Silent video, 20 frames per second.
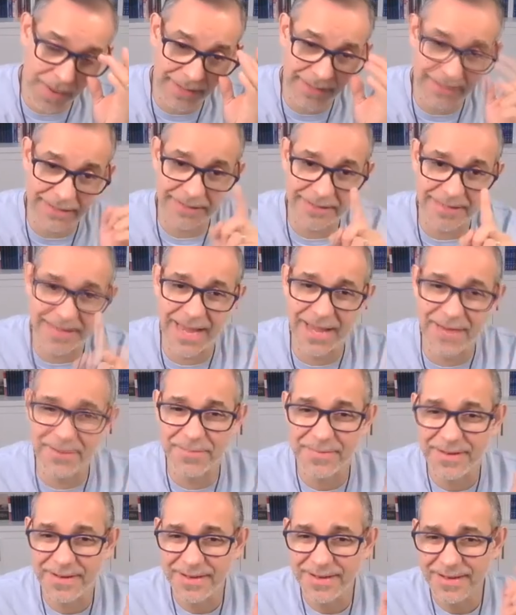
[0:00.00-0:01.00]
back in
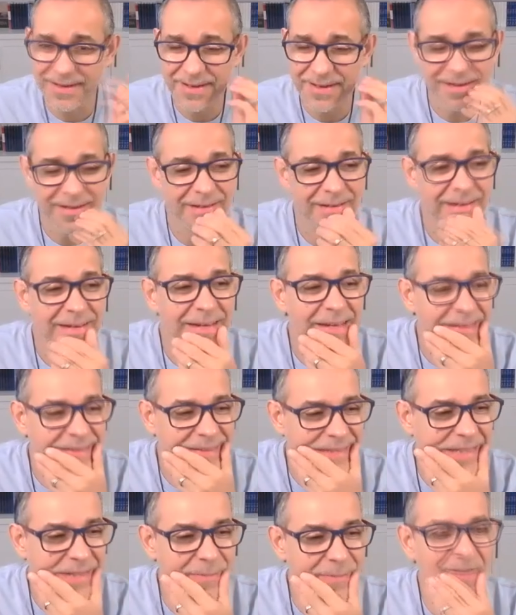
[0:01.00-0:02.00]
time
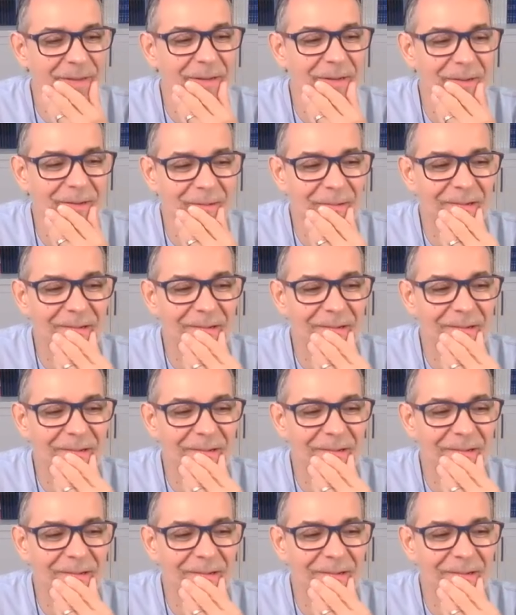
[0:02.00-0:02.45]
and tell me,